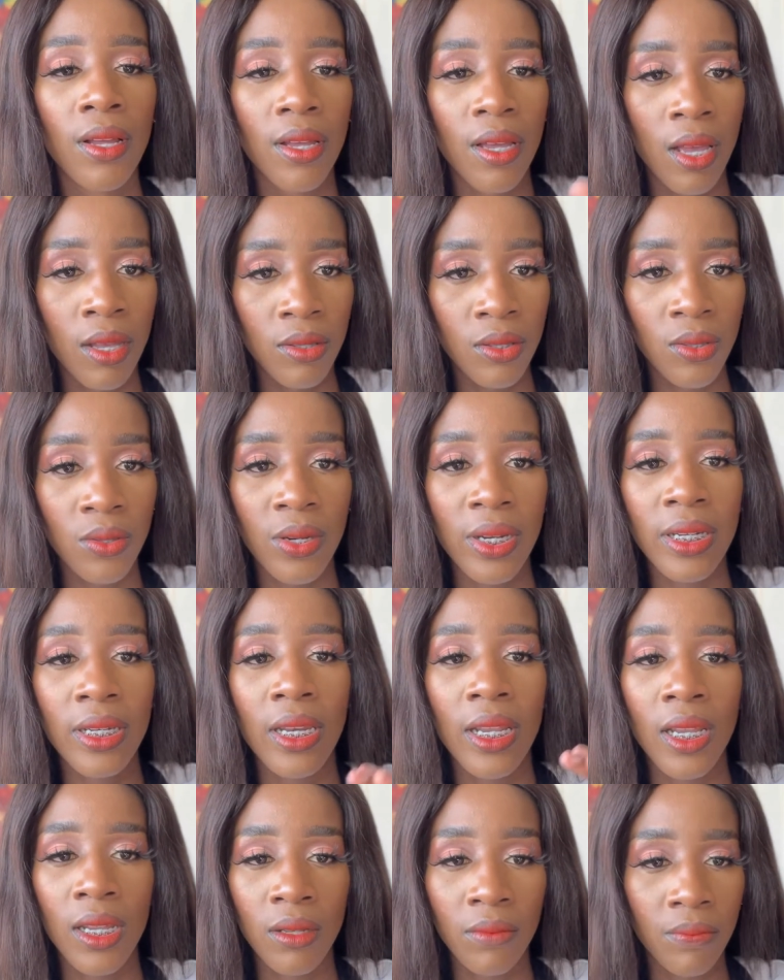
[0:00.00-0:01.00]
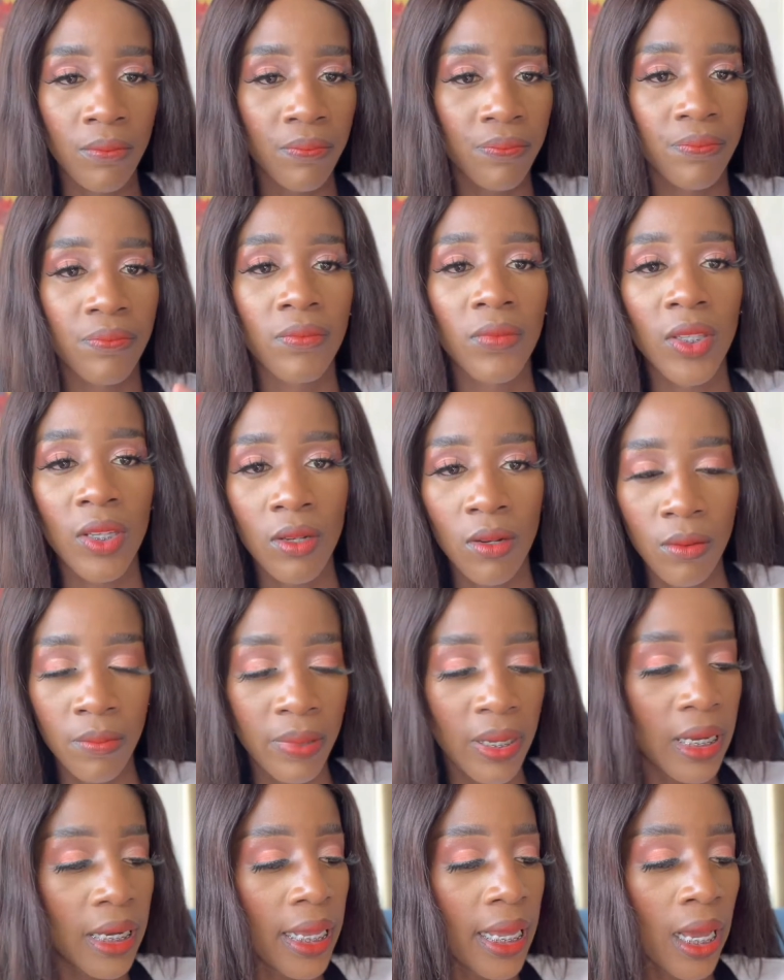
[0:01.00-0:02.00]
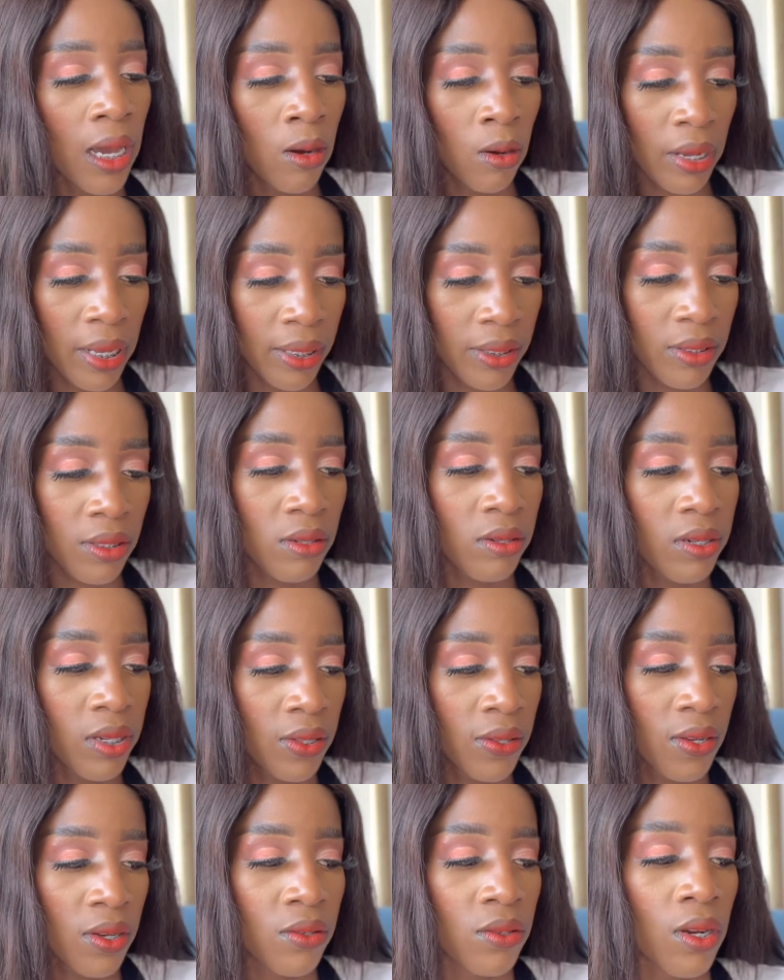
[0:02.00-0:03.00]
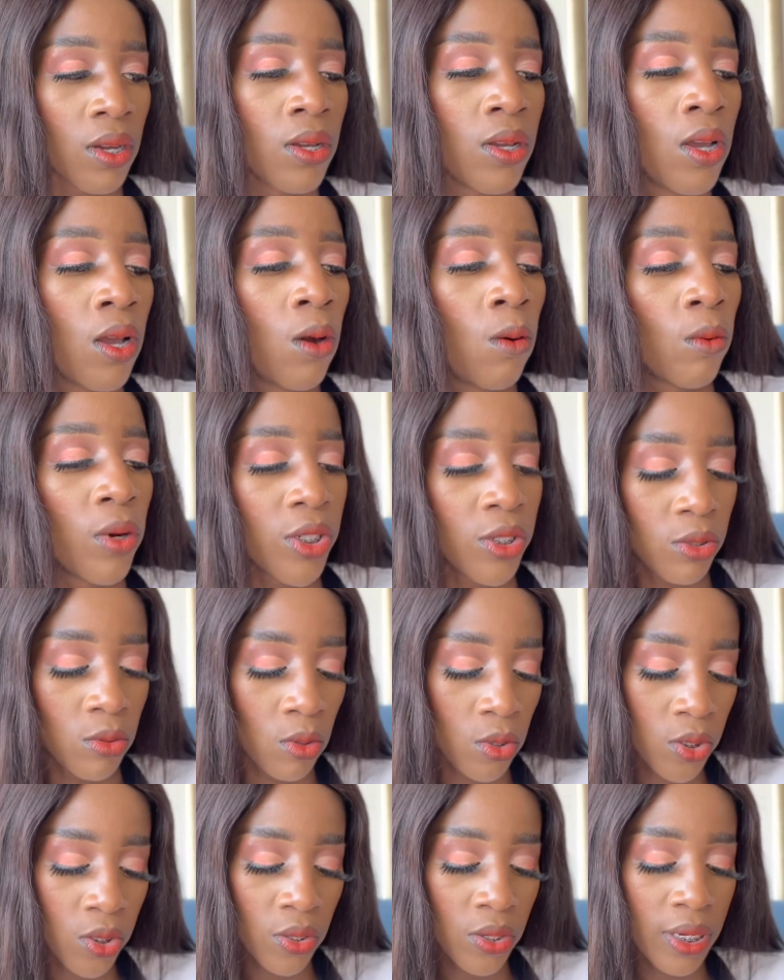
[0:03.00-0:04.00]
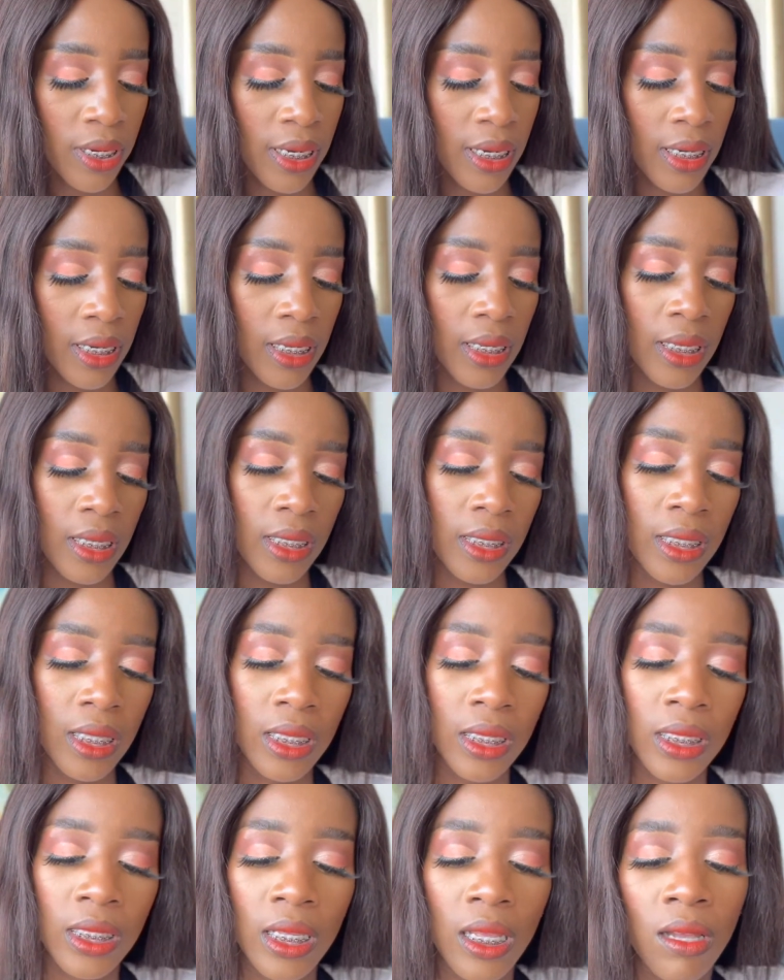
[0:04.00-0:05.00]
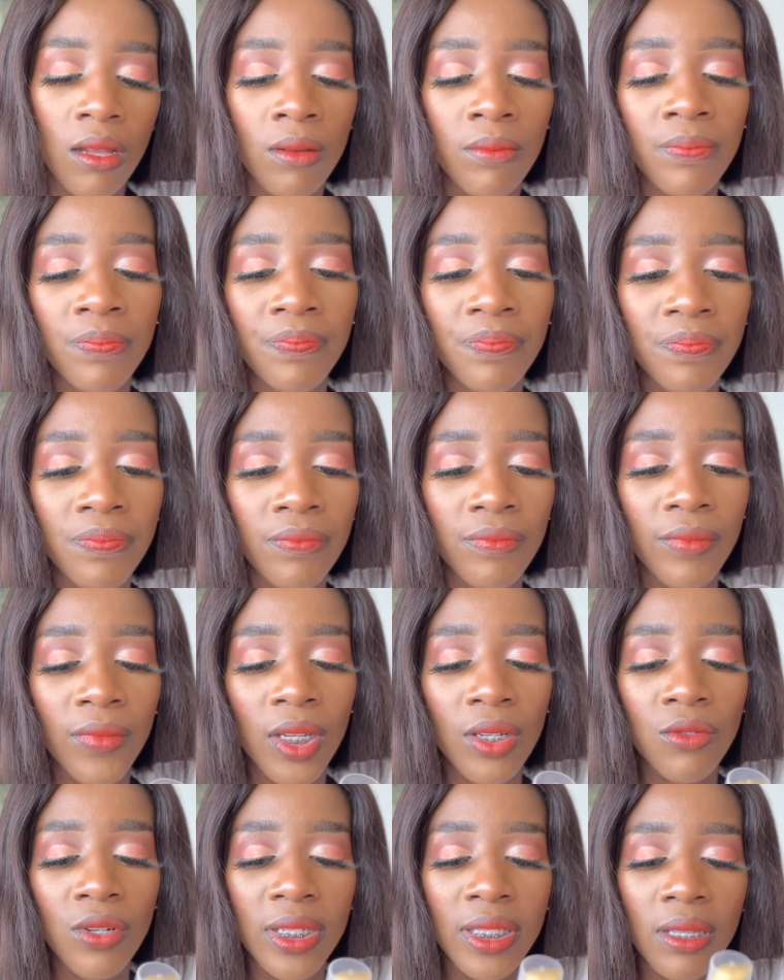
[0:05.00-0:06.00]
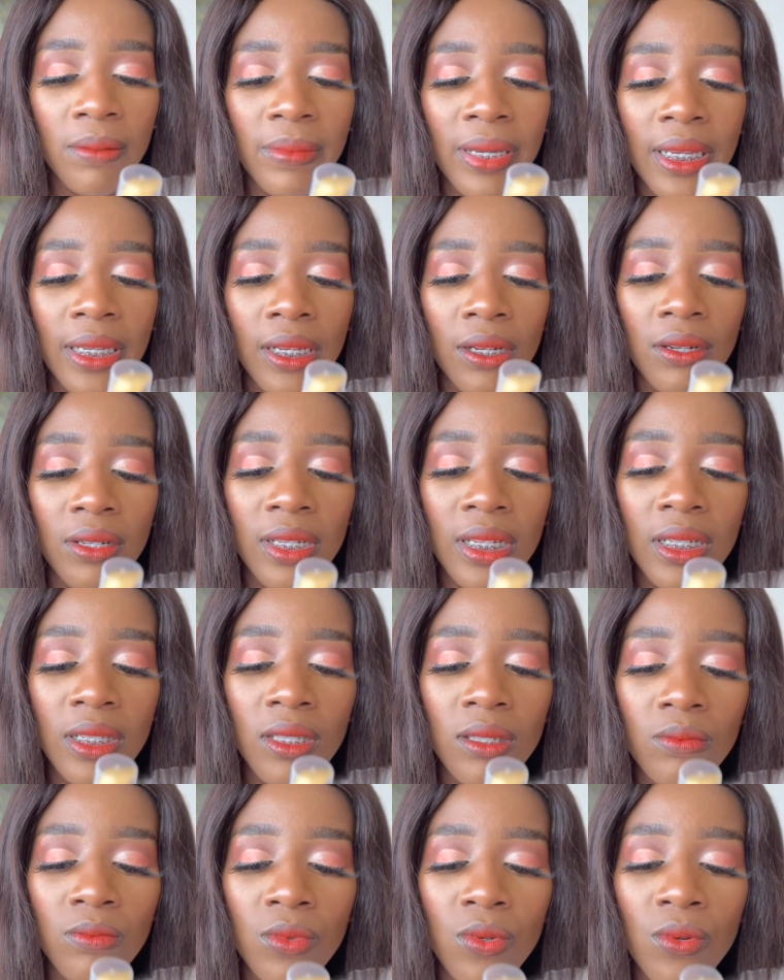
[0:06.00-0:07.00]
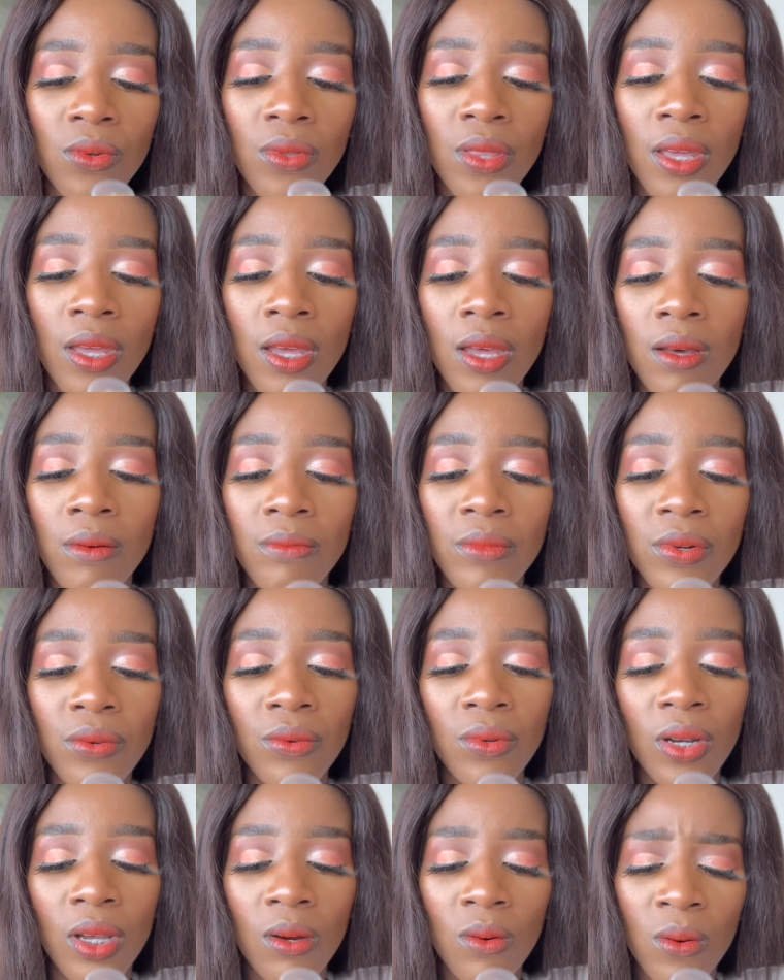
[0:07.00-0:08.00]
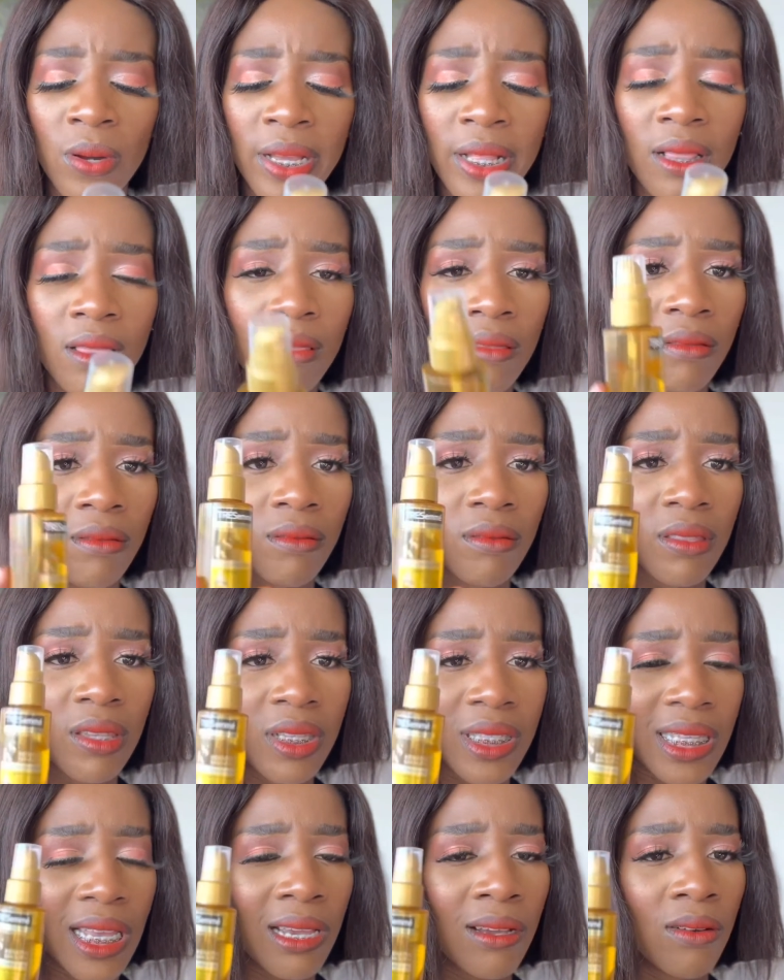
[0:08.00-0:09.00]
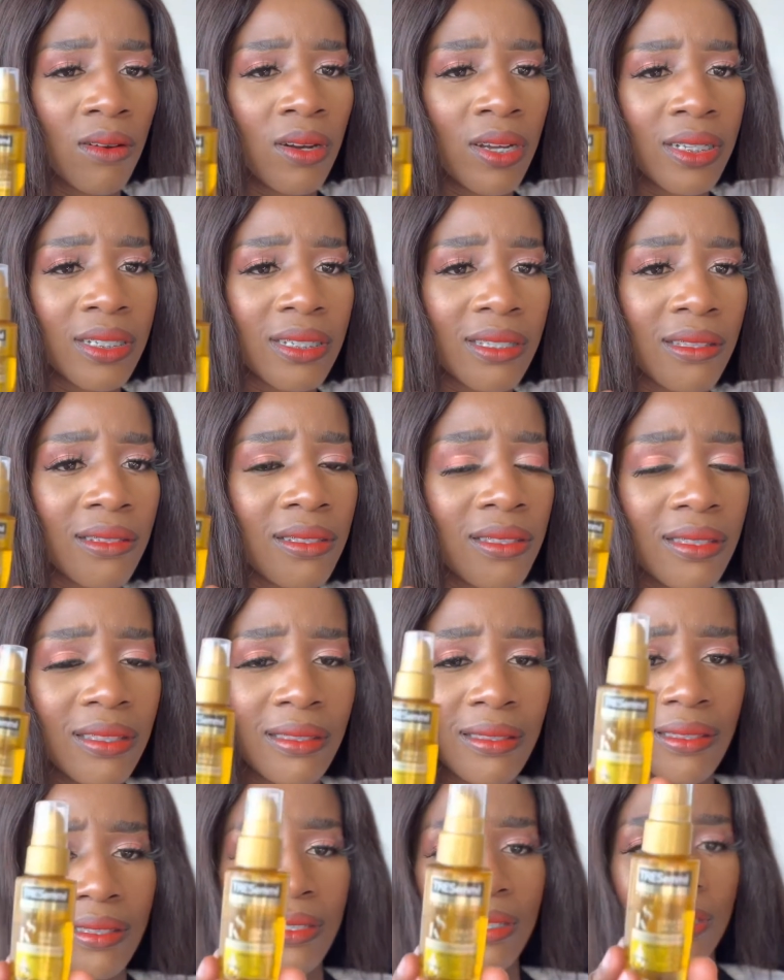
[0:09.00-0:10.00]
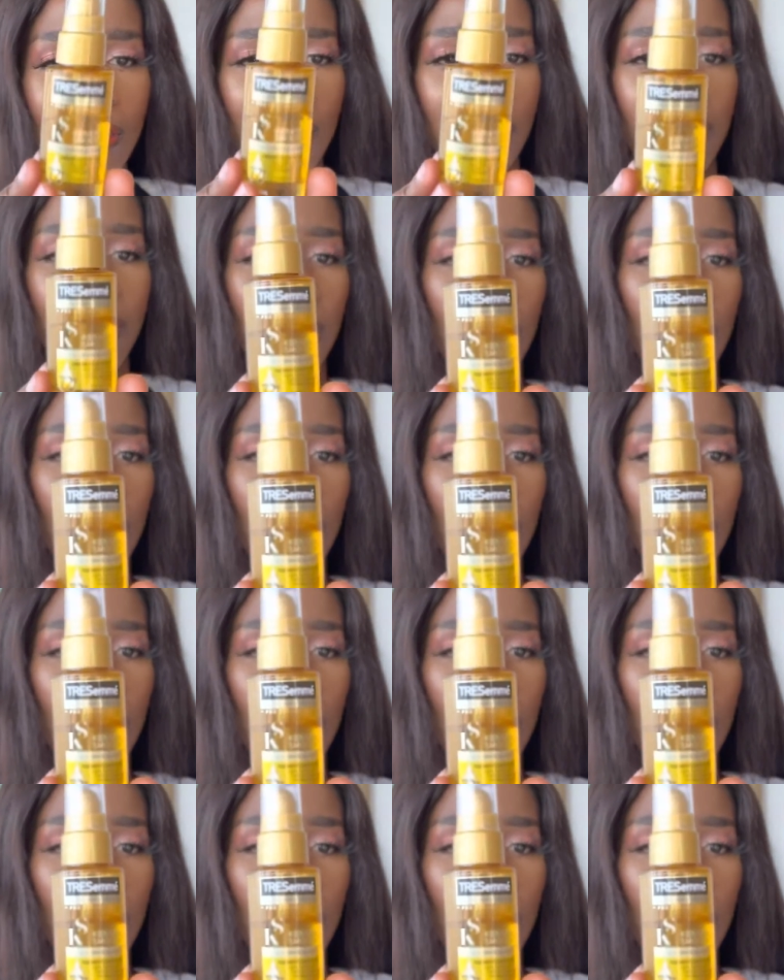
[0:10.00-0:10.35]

straightening, per layer, etc. What you also need is this Tresemme Keratin Smooth Marula Oil. This I got, this stuff is